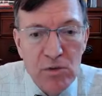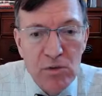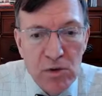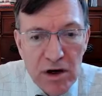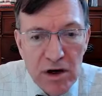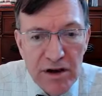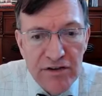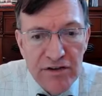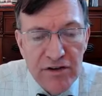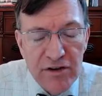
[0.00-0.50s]
it
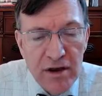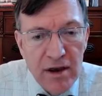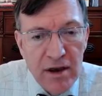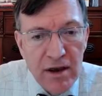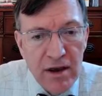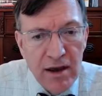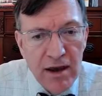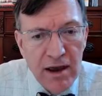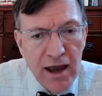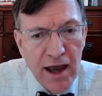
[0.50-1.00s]
was.
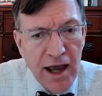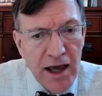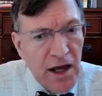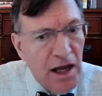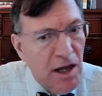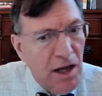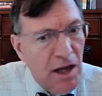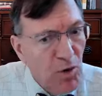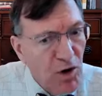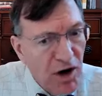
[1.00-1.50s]

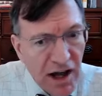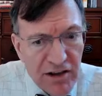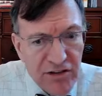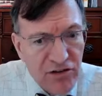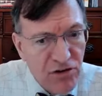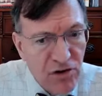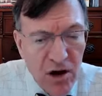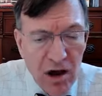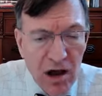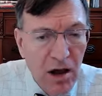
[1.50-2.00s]
And what I
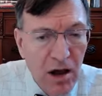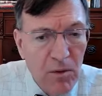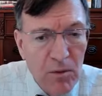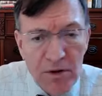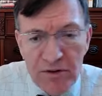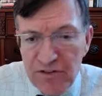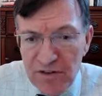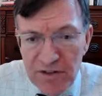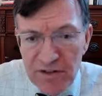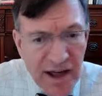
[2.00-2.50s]
saw
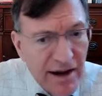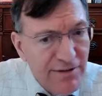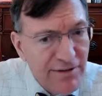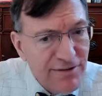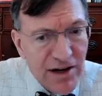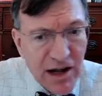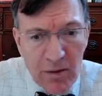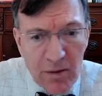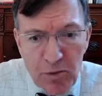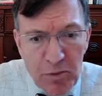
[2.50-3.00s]
was a lot
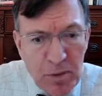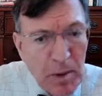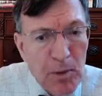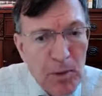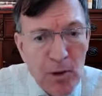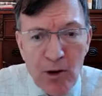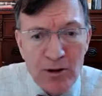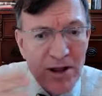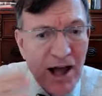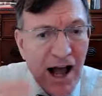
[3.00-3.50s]
of times
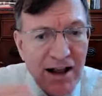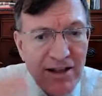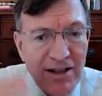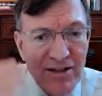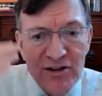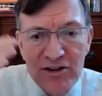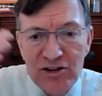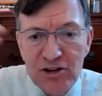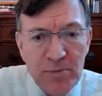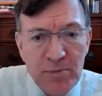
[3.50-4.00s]
people are
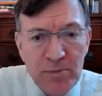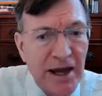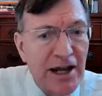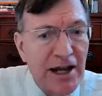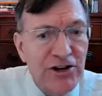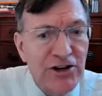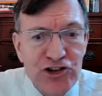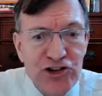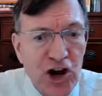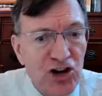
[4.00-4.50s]
locked into
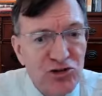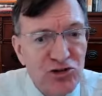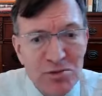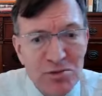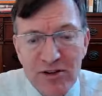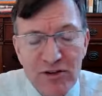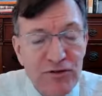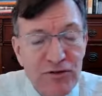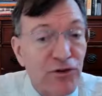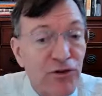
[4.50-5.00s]
paying
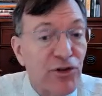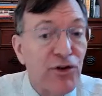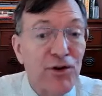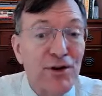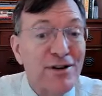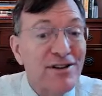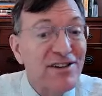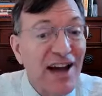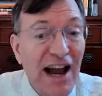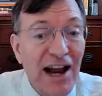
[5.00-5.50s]
judgments for their
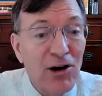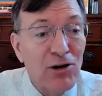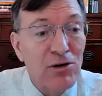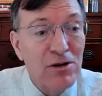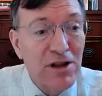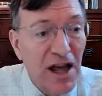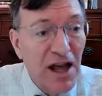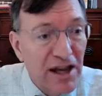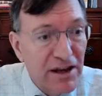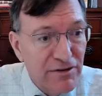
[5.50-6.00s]
entire
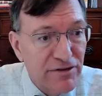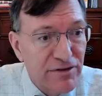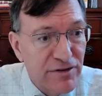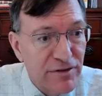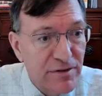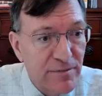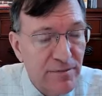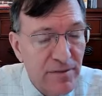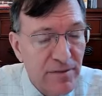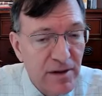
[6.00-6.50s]
life.
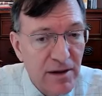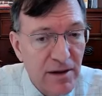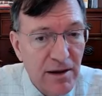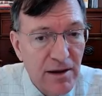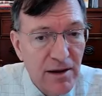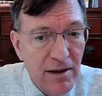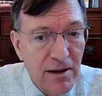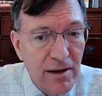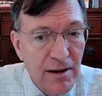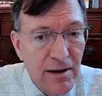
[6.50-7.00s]

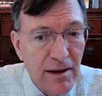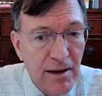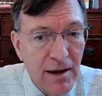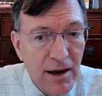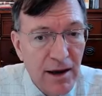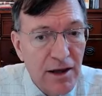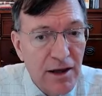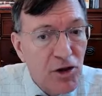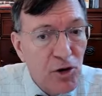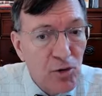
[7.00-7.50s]

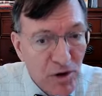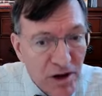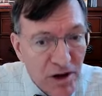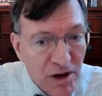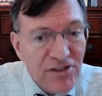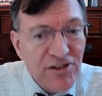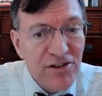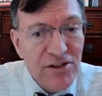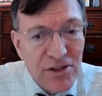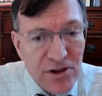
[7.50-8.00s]
And the
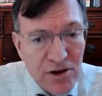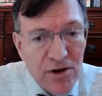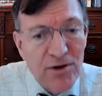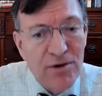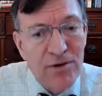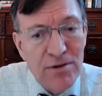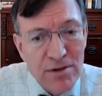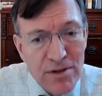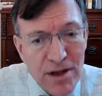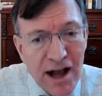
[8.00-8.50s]
reason
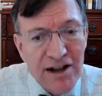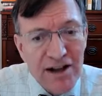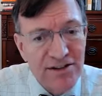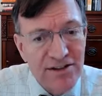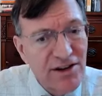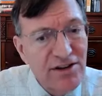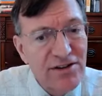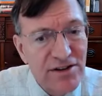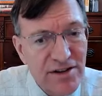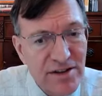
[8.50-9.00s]
they're locked
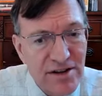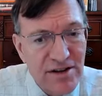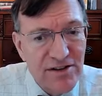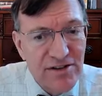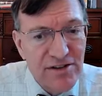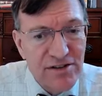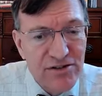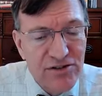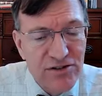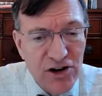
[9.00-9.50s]
into
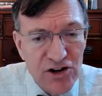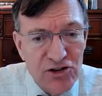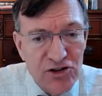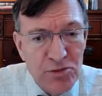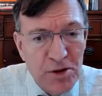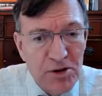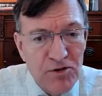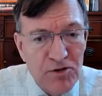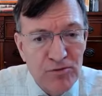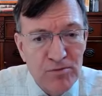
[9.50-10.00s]
these
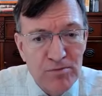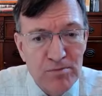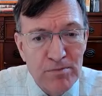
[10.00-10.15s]
judgments